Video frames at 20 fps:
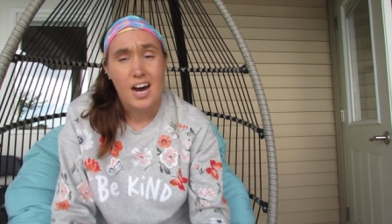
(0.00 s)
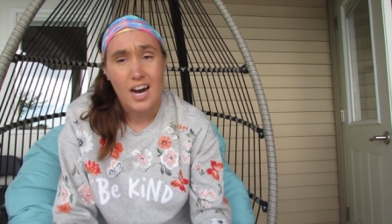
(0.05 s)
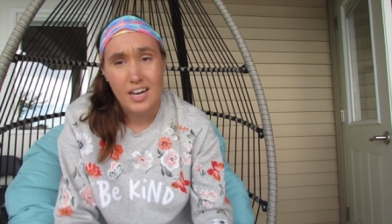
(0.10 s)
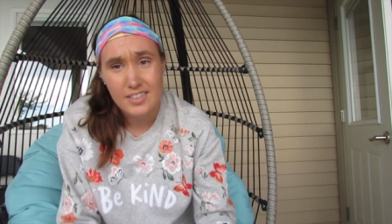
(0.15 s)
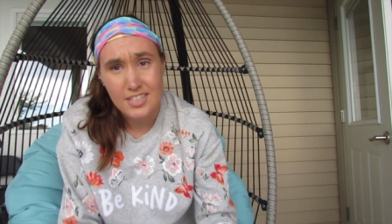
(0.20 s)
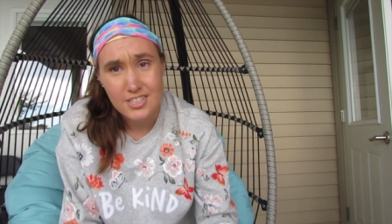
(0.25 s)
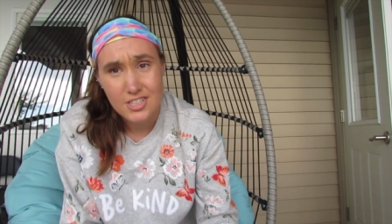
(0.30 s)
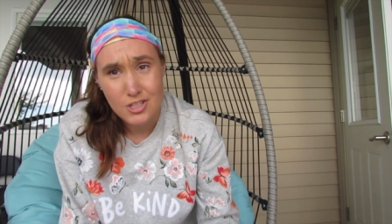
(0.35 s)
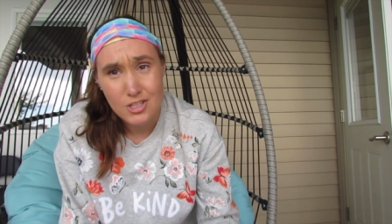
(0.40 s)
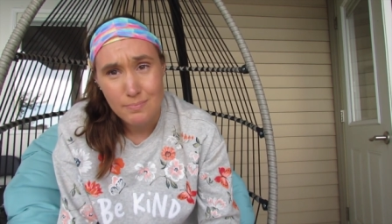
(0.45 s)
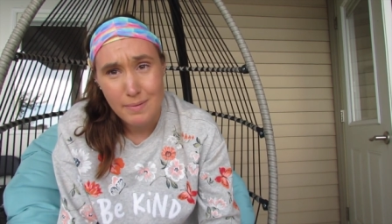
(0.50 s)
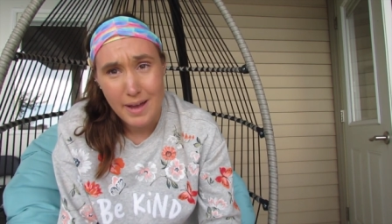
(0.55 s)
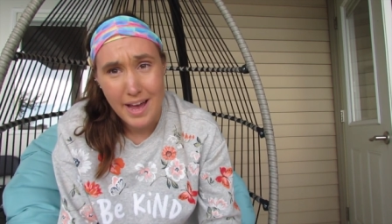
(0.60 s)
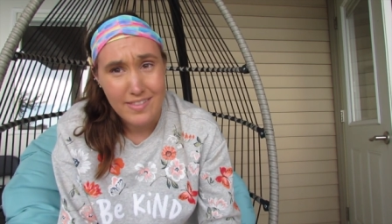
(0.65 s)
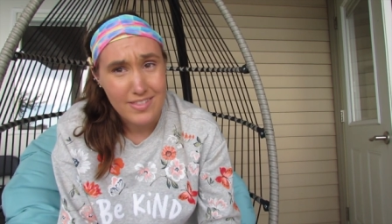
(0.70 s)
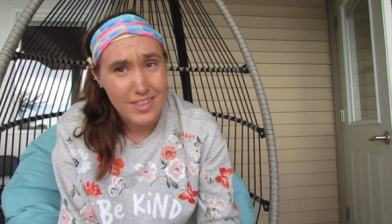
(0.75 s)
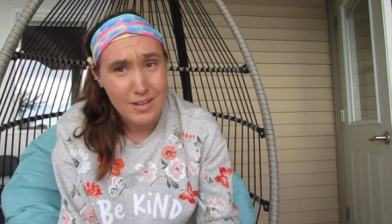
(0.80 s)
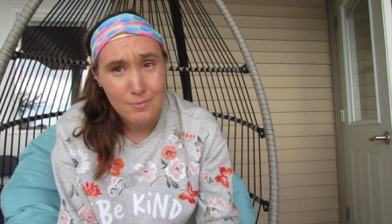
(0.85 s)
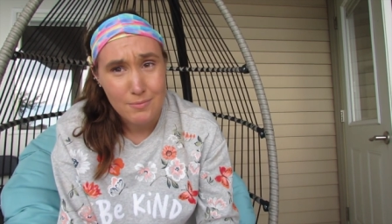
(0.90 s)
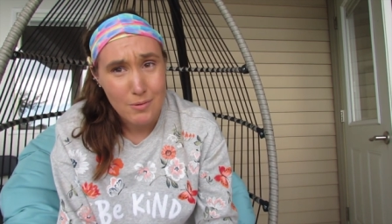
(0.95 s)
unless they're
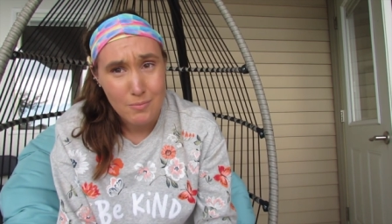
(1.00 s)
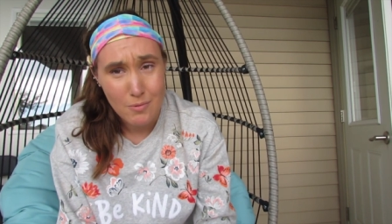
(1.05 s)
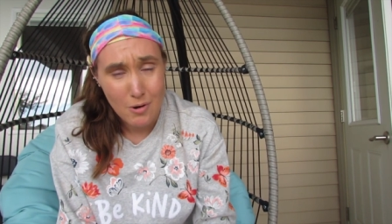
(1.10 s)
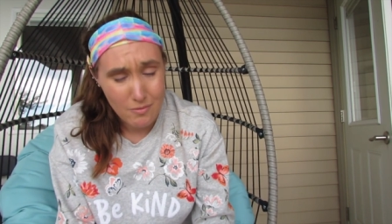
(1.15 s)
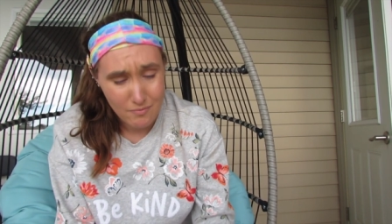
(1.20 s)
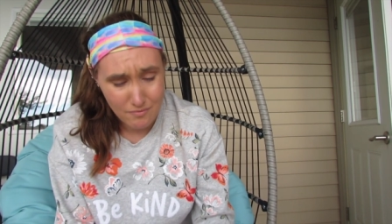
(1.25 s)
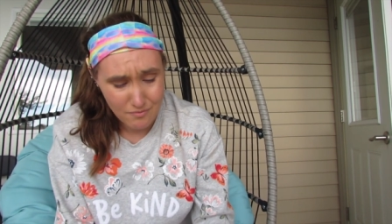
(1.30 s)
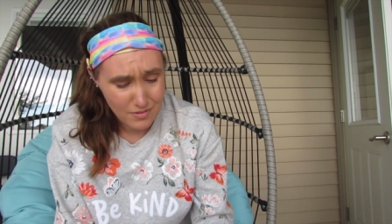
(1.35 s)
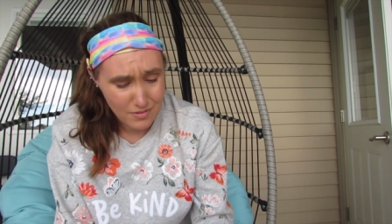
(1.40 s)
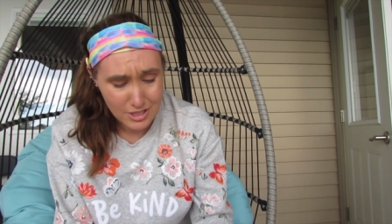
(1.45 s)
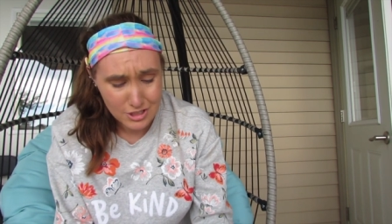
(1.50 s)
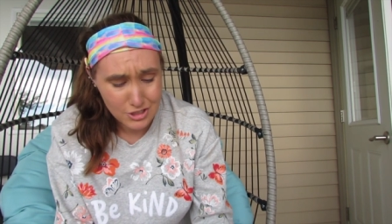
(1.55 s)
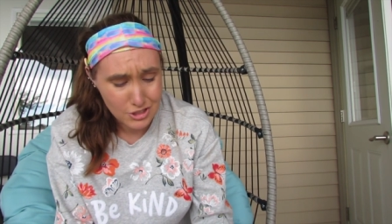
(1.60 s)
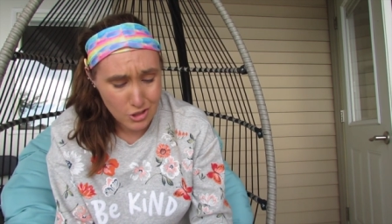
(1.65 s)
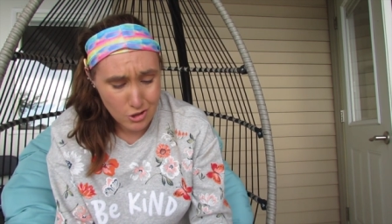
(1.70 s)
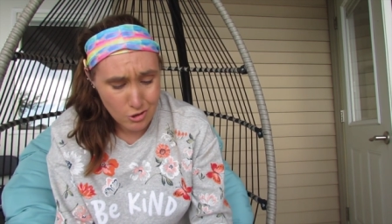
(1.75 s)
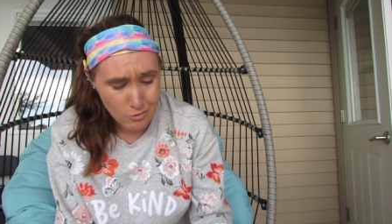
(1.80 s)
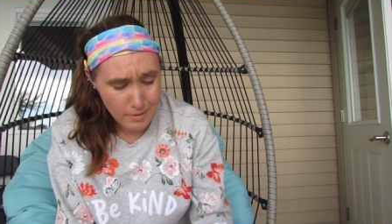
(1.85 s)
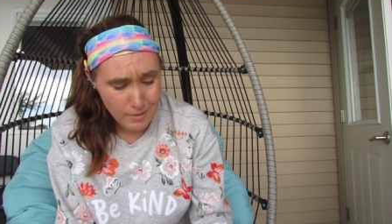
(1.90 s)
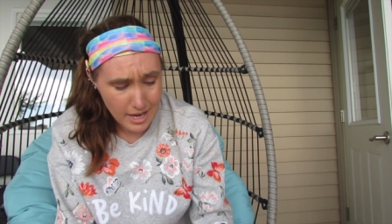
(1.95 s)
bad. Then we won't finish the
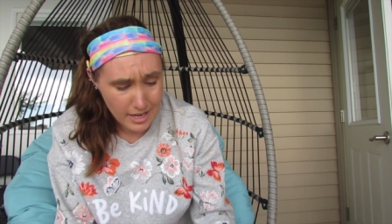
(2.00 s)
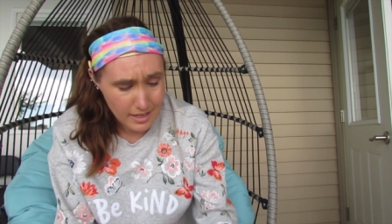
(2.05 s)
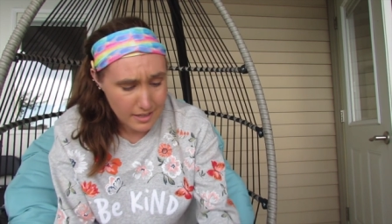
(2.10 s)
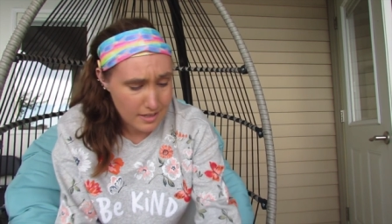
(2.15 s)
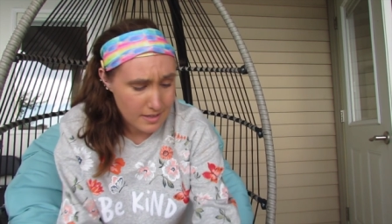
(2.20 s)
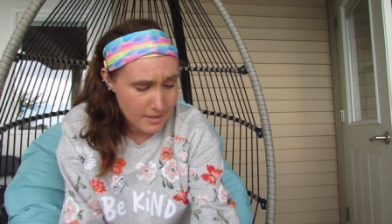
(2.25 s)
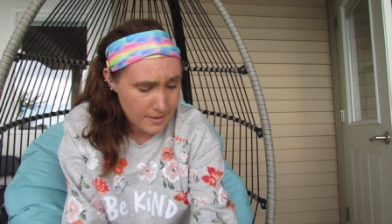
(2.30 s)
whole bag.